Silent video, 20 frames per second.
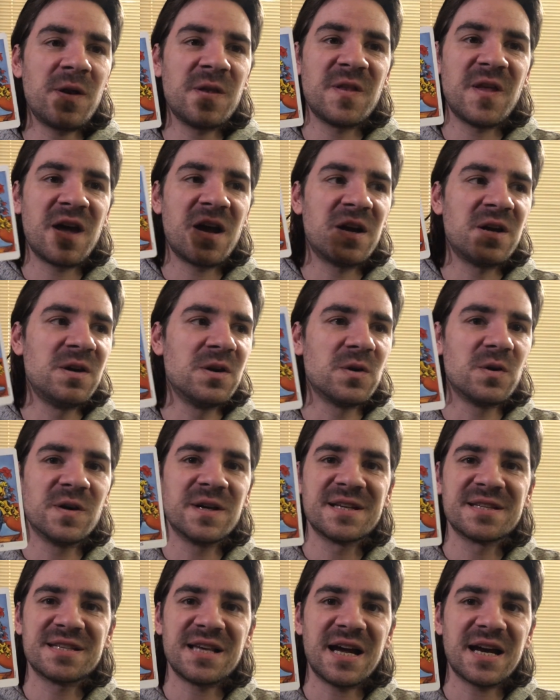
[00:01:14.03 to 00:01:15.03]
They are not
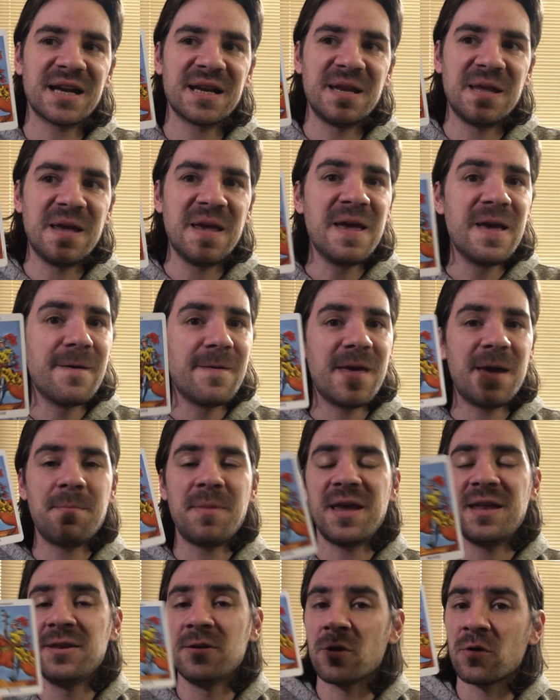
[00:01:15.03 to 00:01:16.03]
exactly, they
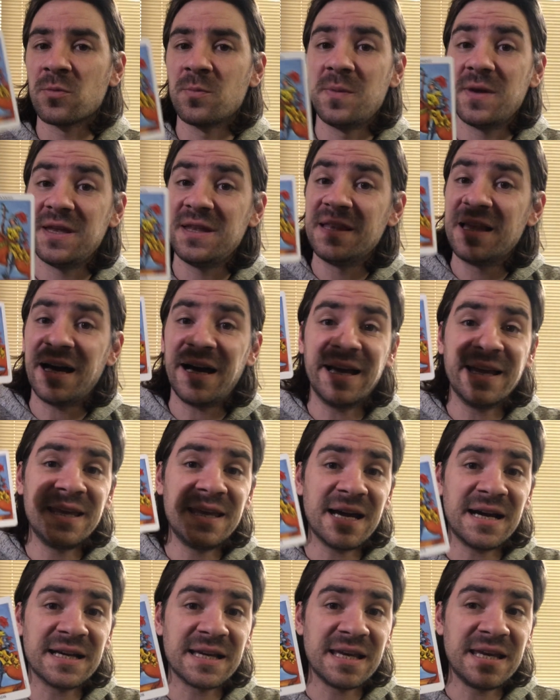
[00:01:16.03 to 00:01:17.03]
may not be that
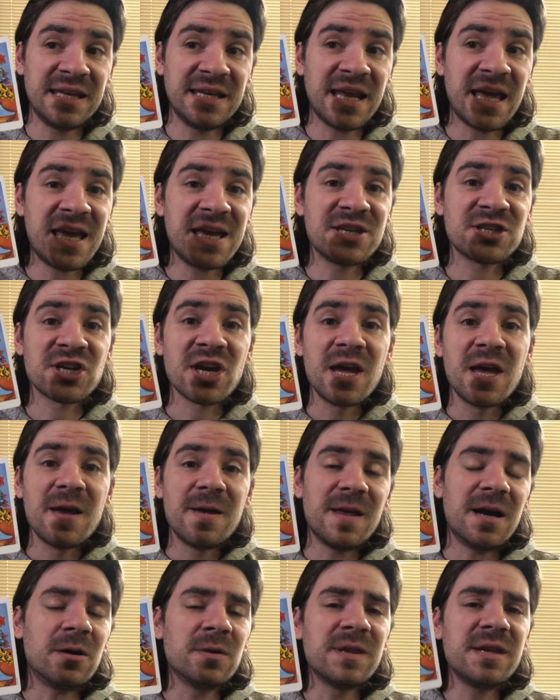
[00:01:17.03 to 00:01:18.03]
young in age.
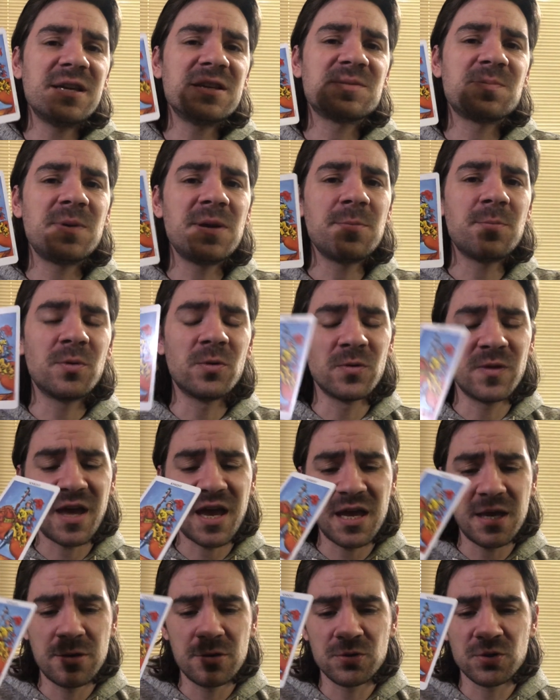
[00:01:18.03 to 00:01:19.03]
Now these people, they
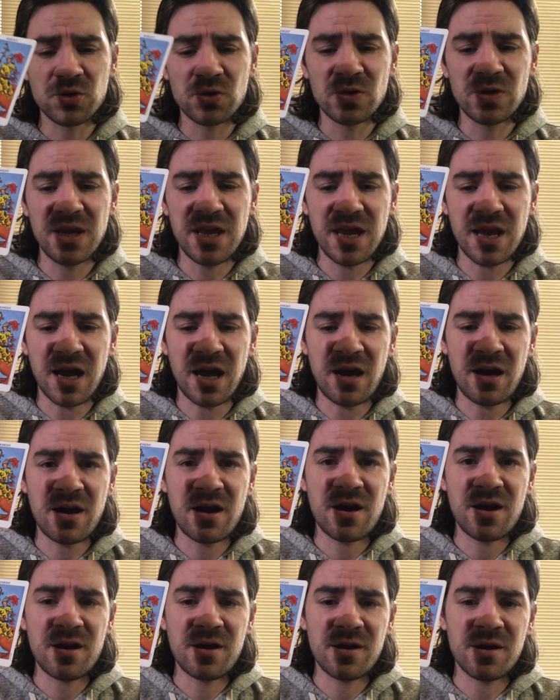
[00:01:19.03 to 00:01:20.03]
usually
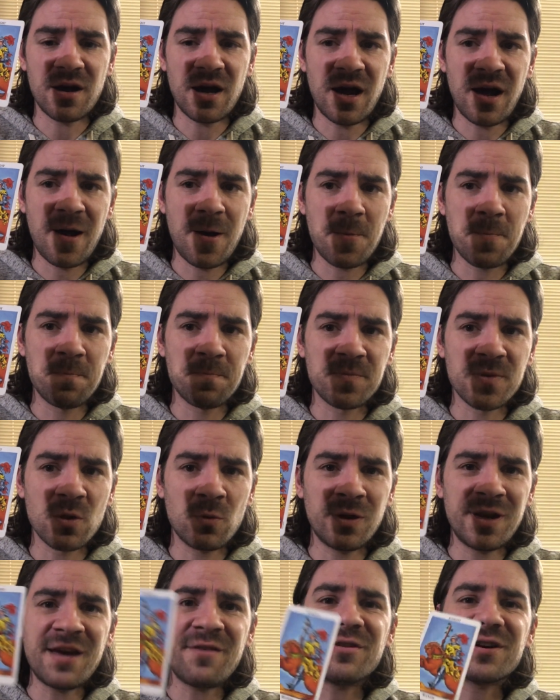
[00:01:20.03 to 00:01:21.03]
are,
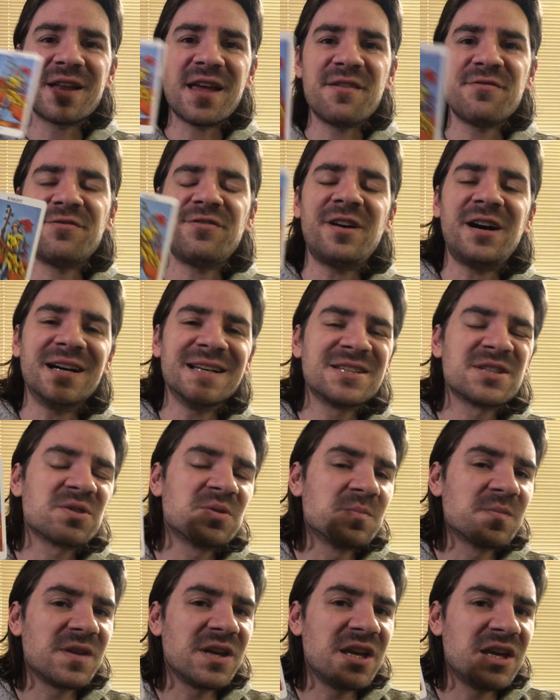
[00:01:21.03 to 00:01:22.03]
whenever they find
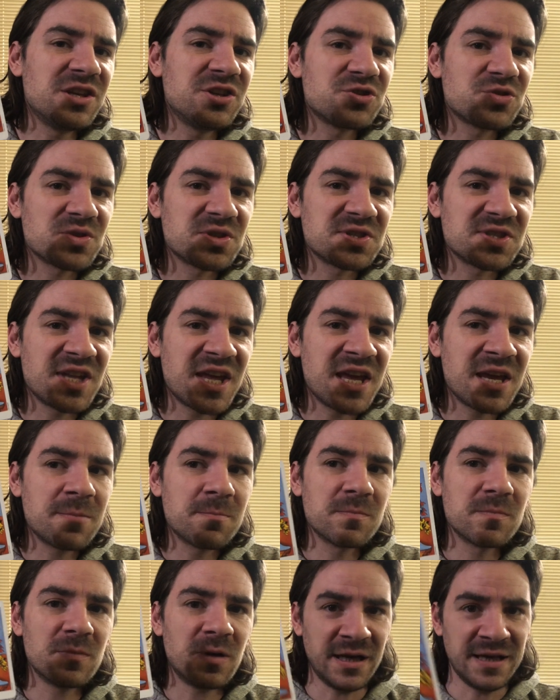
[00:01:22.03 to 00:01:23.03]
something
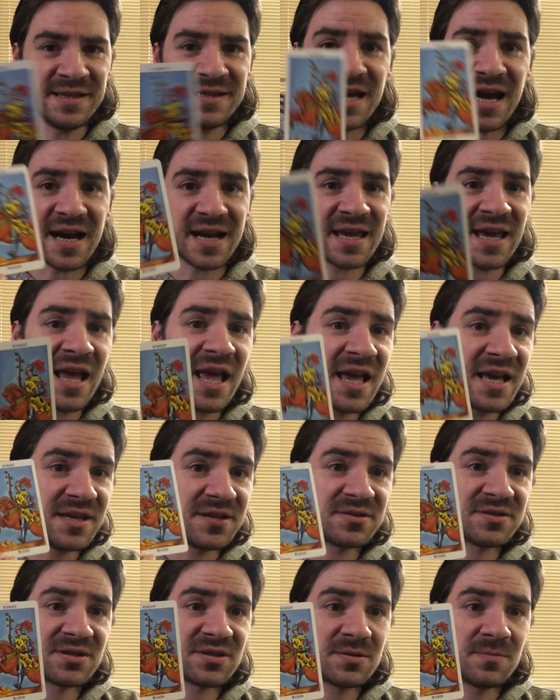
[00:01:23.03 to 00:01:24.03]
interesting, in that
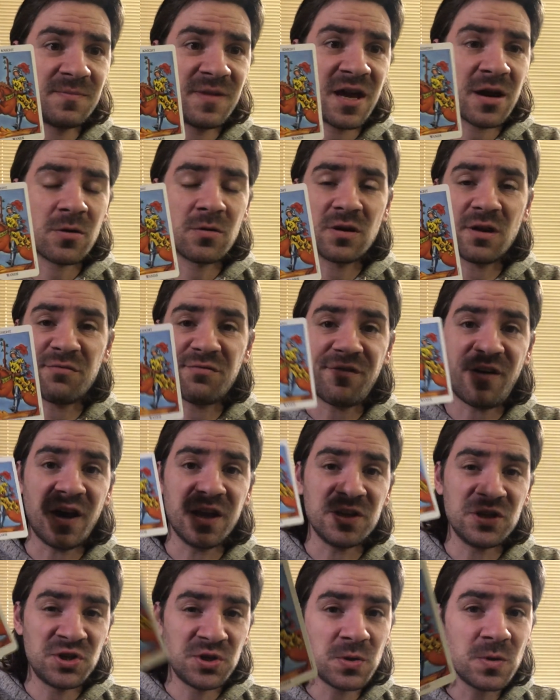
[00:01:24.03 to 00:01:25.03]
case they're gonna
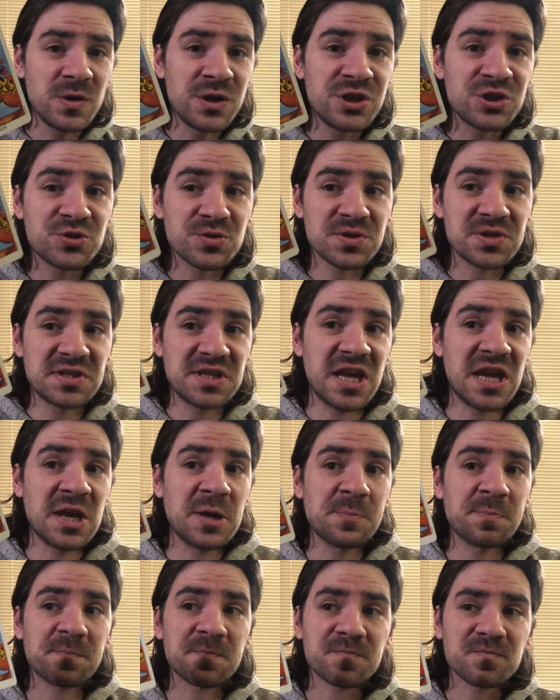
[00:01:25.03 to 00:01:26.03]
find you
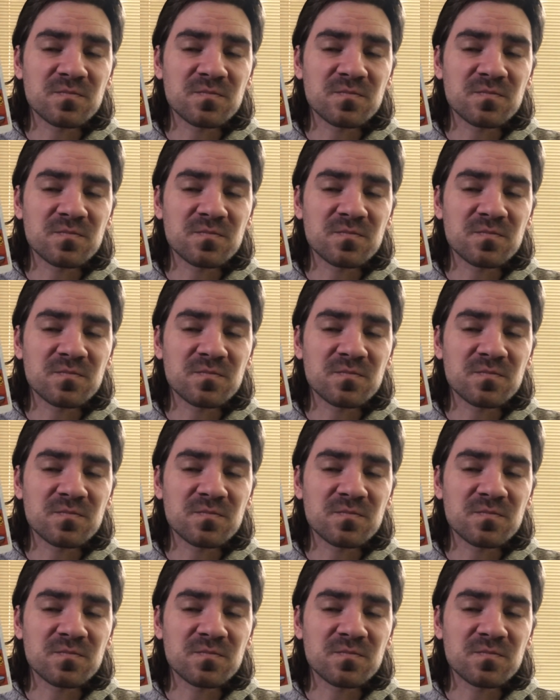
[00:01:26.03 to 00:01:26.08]
interesting,